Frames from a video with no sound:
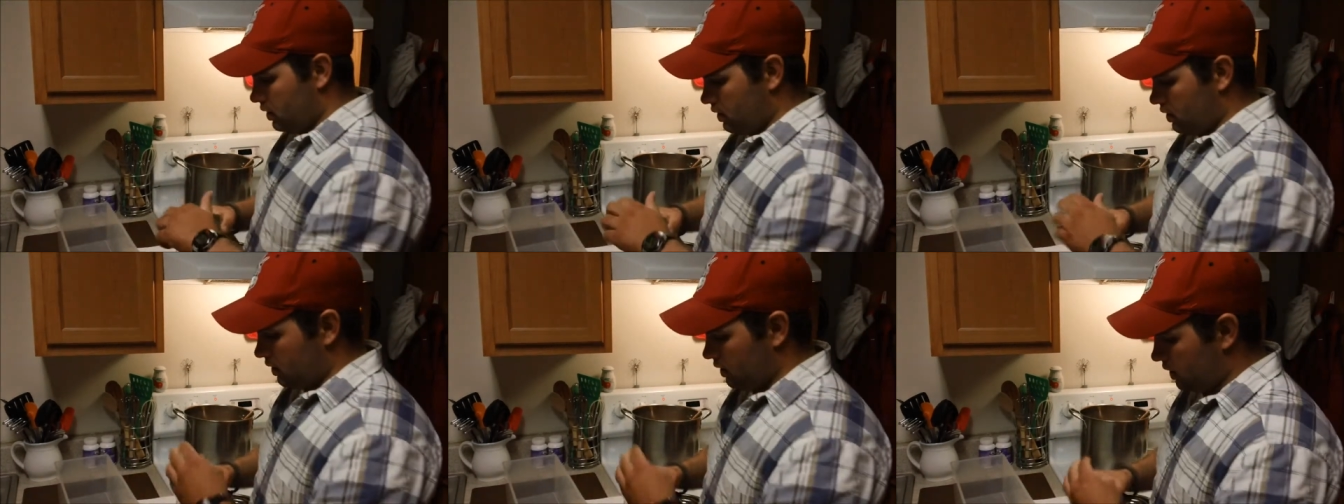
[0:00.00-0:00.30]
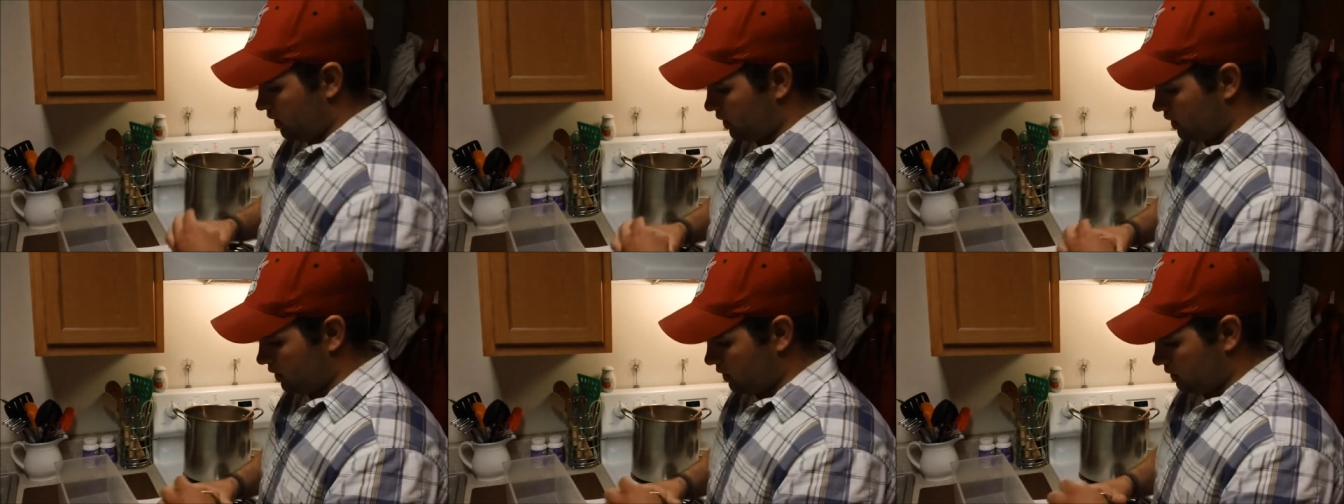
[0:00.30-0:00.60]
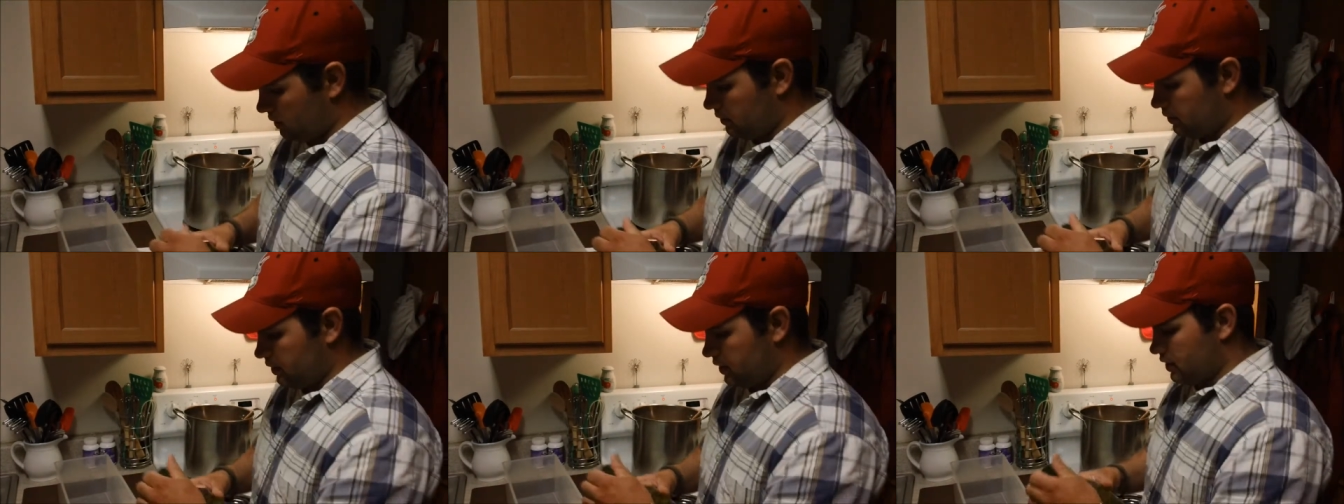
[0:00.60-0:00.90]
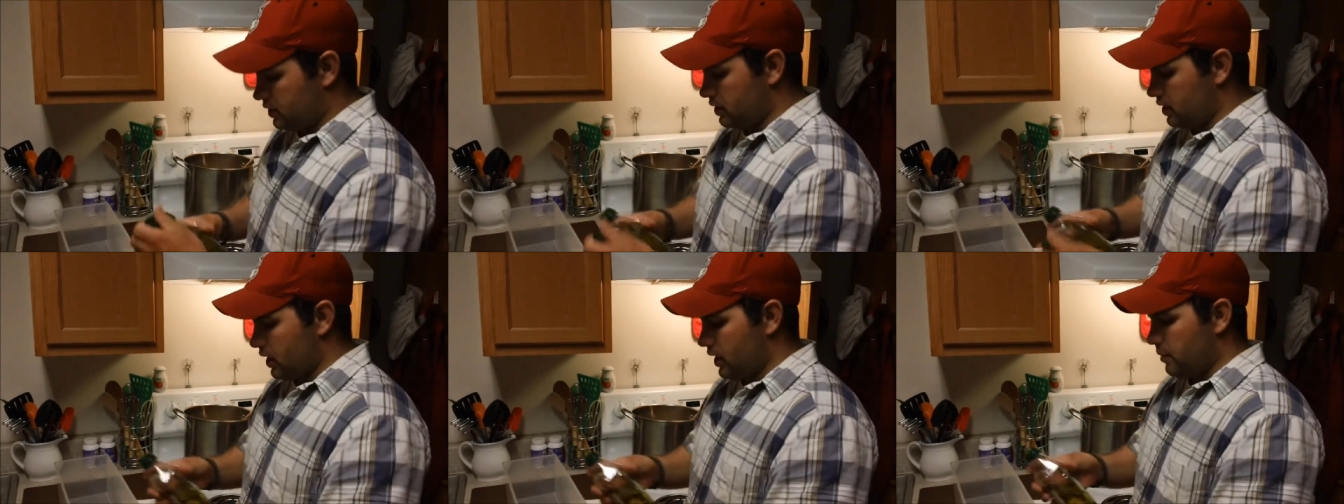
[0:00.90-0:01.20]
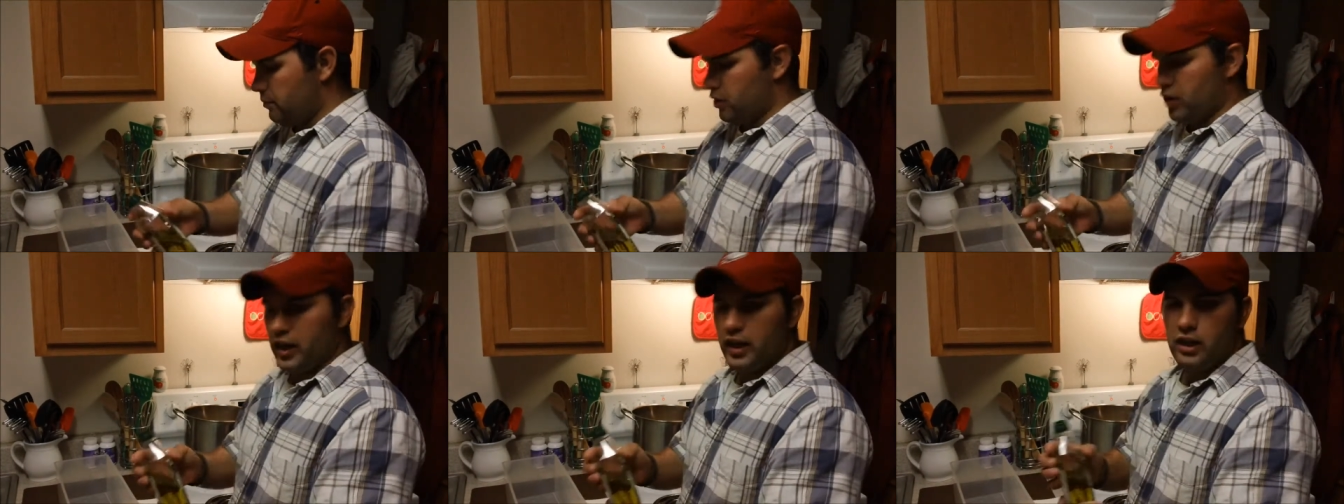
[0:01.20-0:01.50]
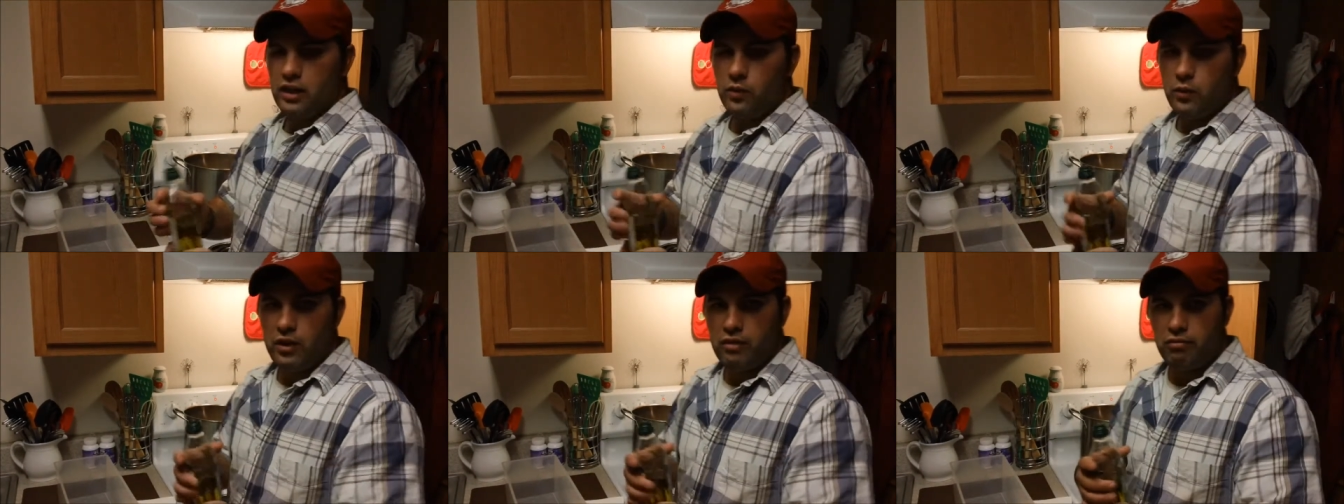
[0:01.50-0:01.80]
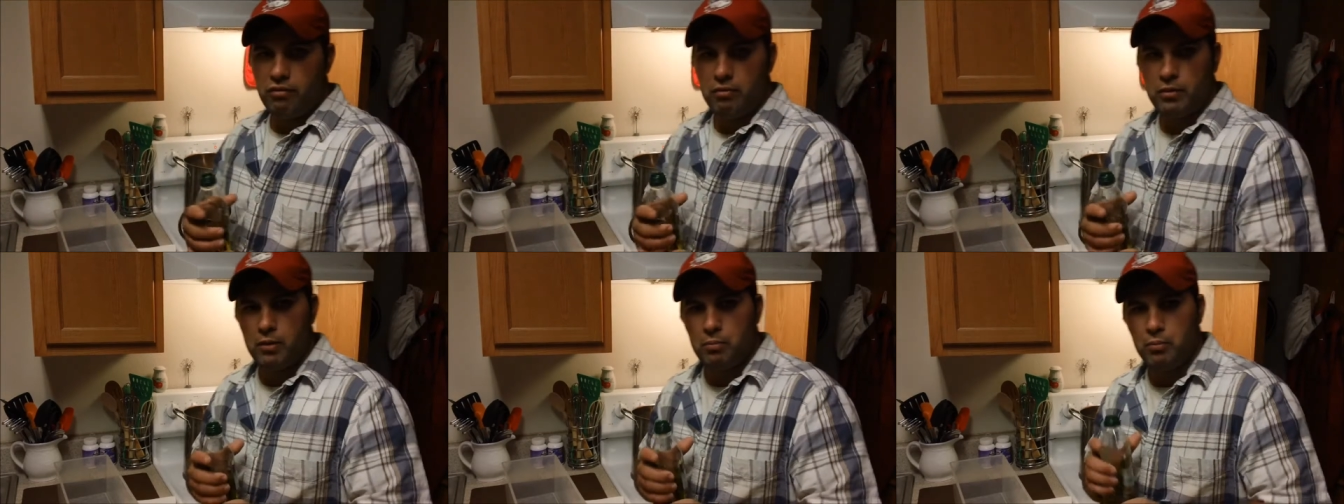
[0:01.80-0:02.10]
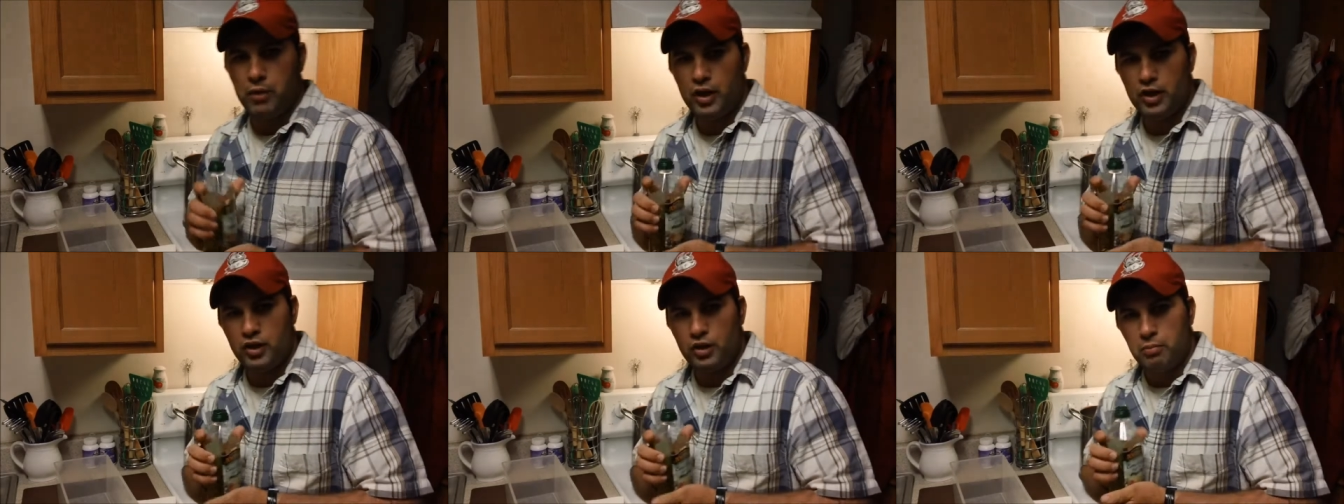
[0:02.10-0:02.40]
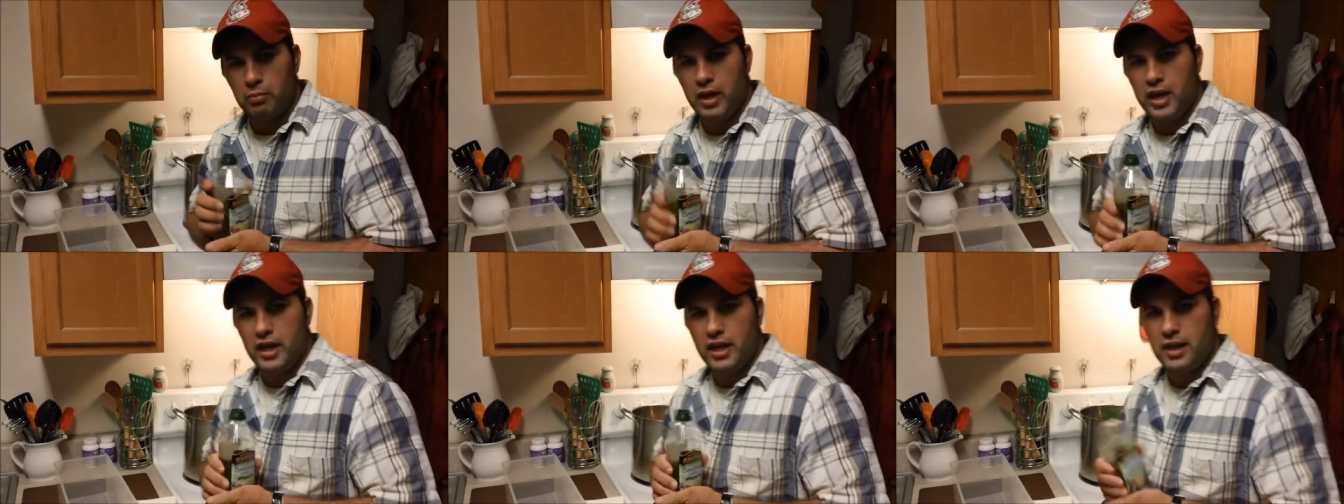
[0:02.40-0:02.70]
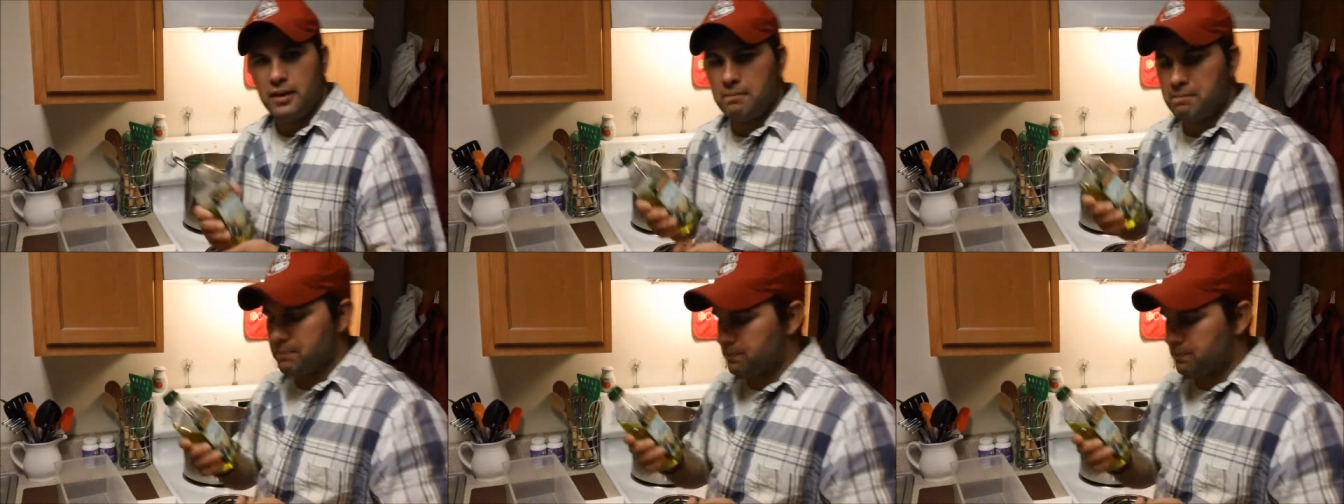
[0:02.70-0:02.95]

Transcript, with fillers: Uh, this time, we're getting away from the butter pan.